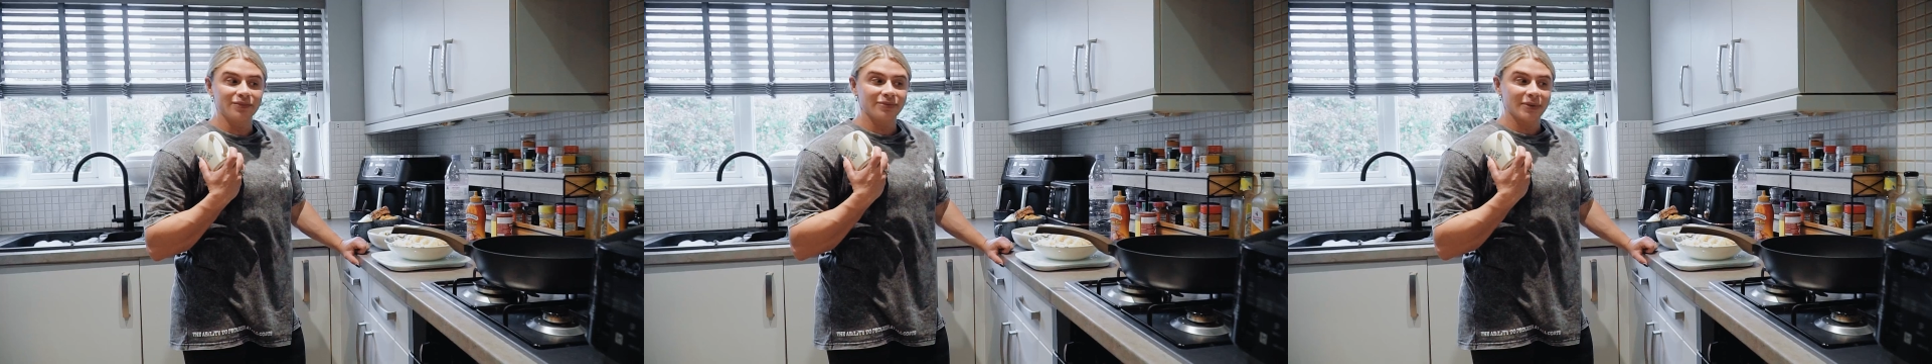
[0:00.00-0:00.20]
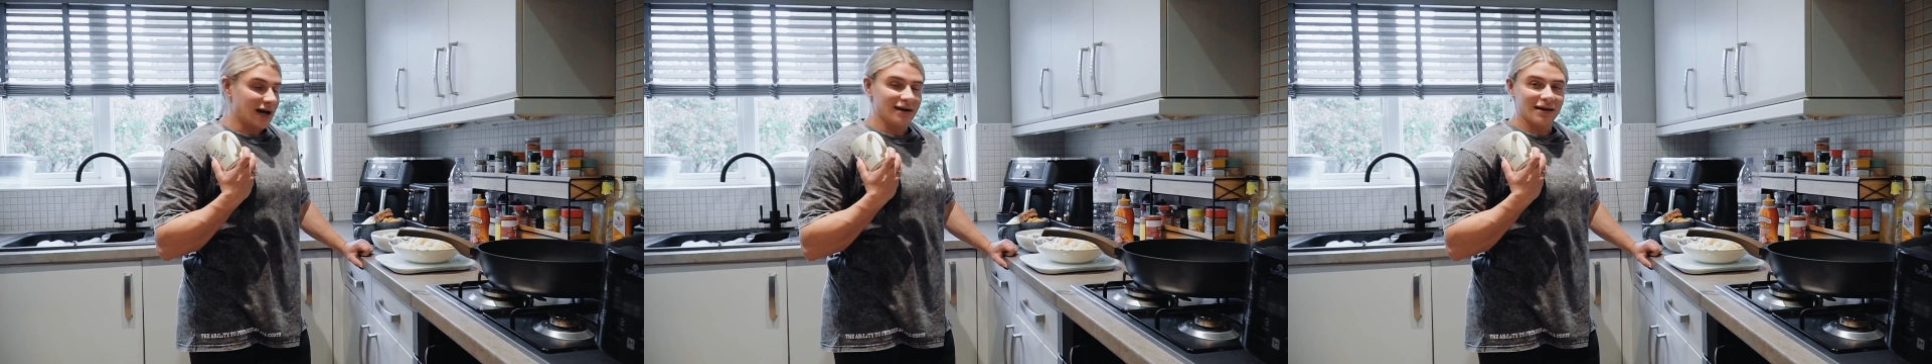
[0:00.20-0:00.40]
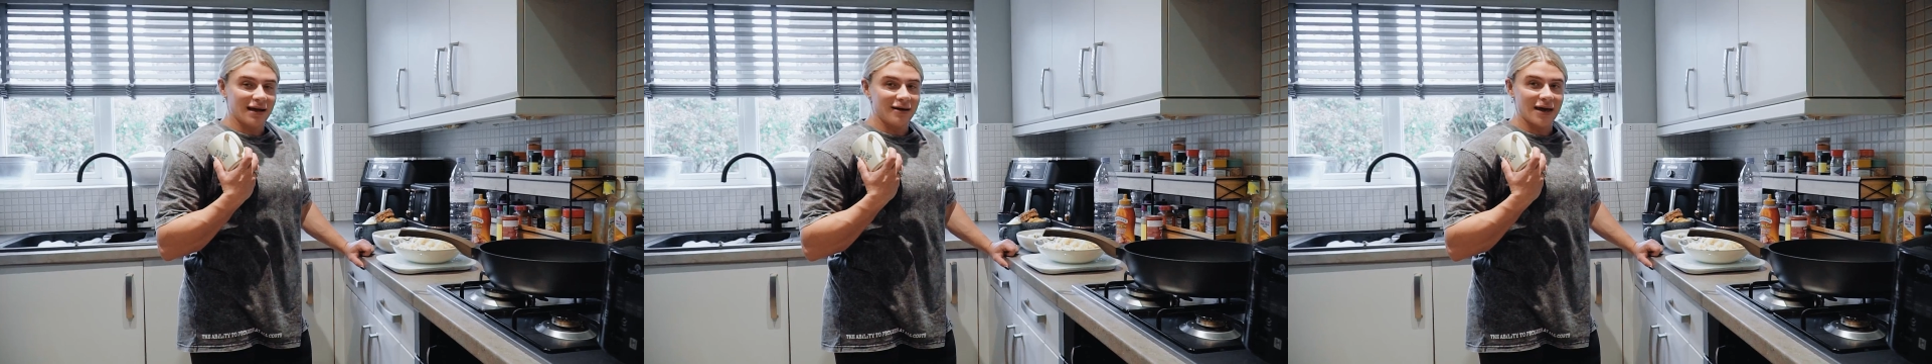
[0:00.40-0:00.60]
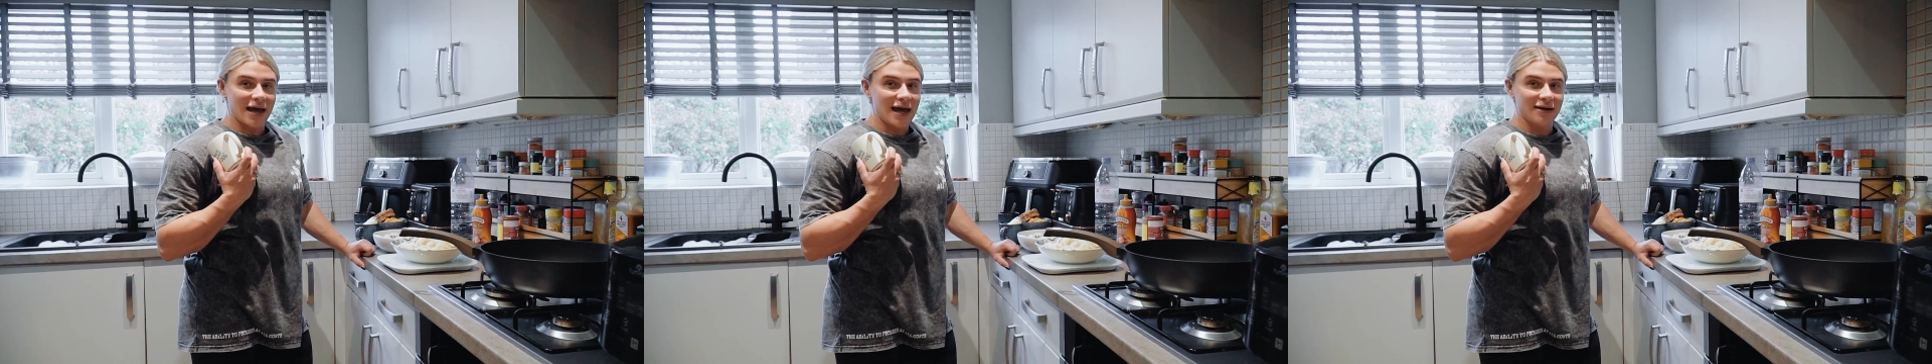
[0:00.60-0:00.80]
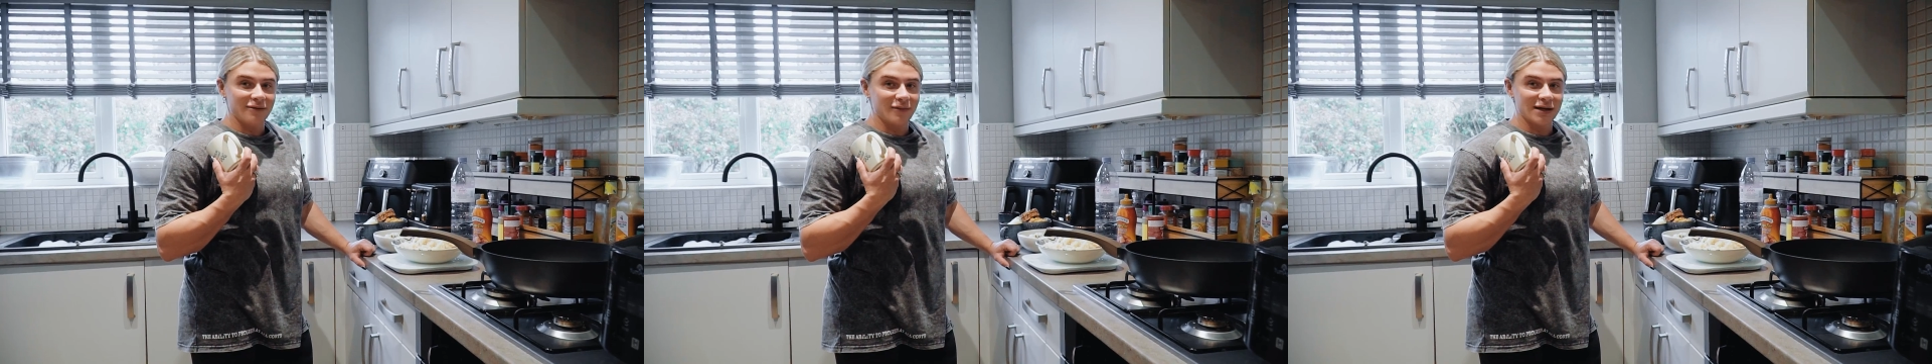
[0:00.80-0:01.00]
I'm kind of getting
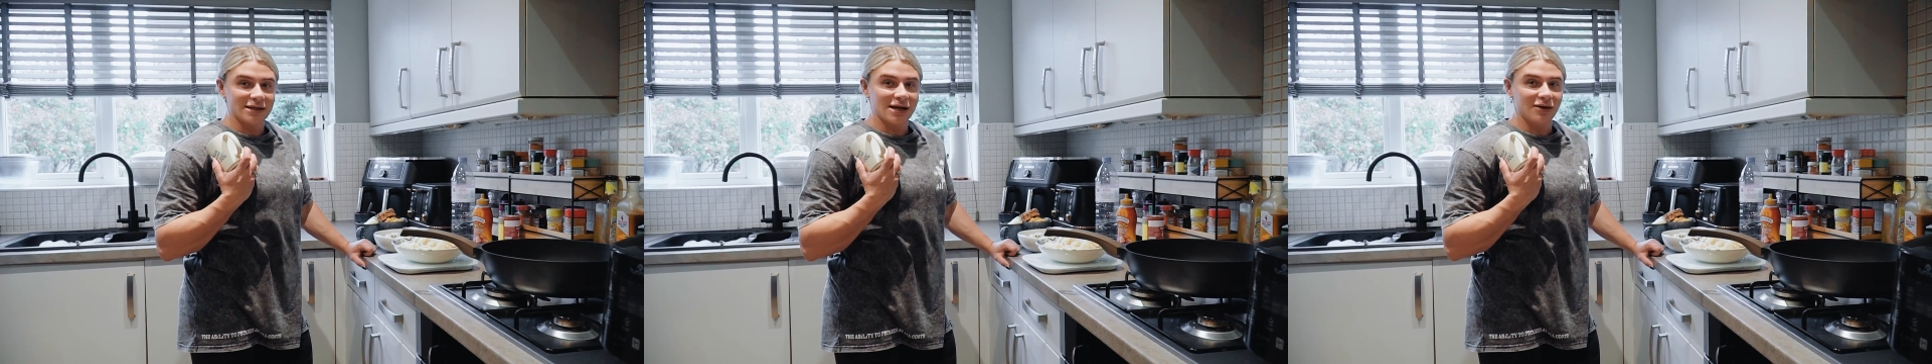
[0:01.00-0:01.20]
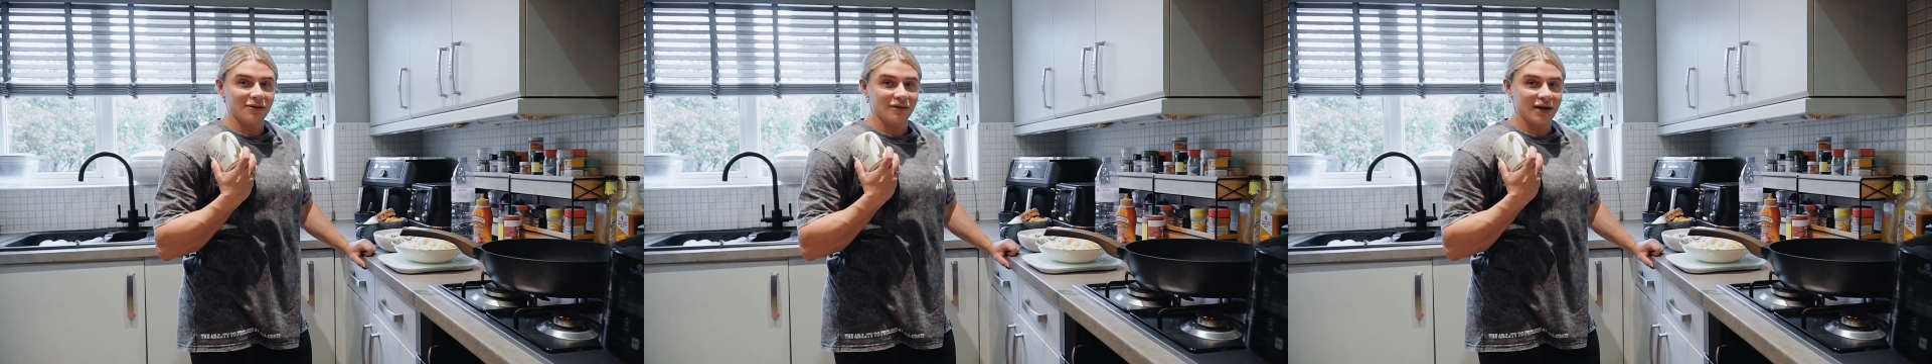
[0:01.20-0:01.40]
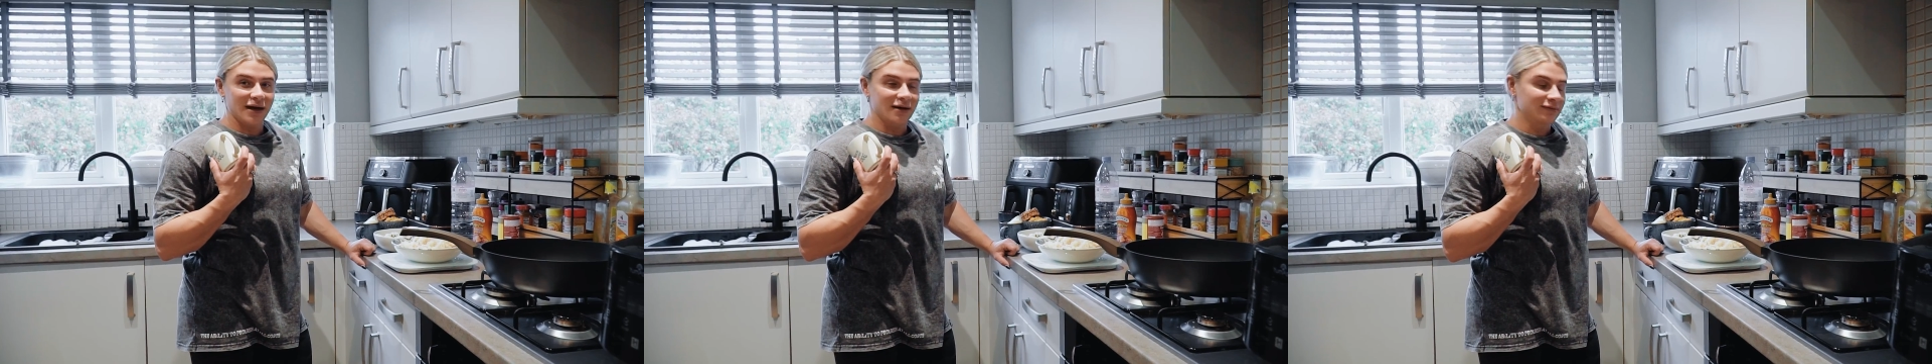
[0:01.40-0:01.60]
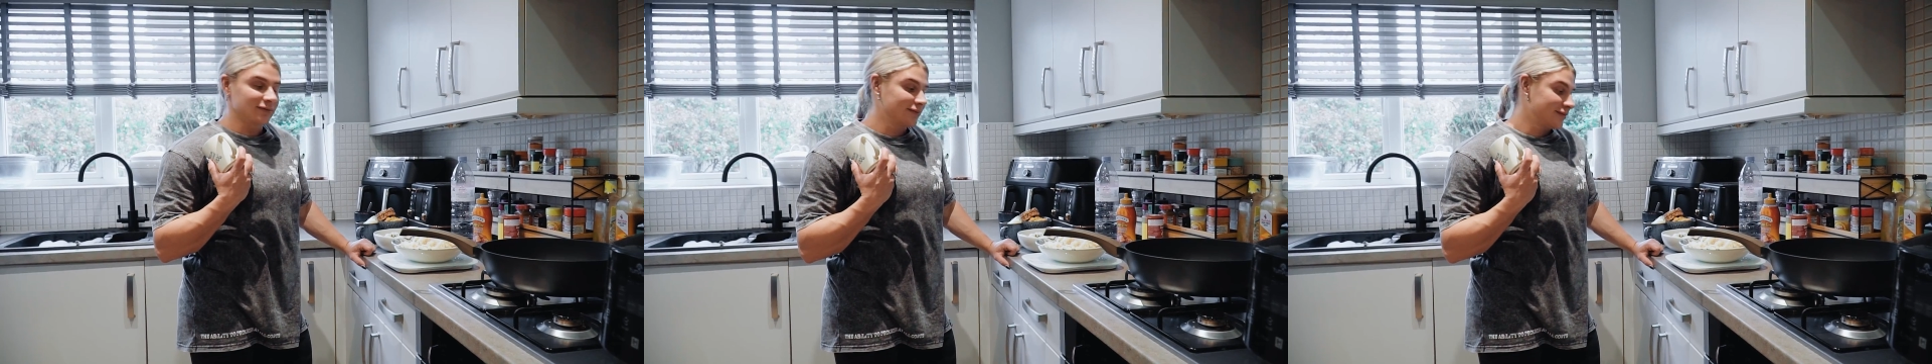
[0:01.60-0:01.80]
ahead of myself here.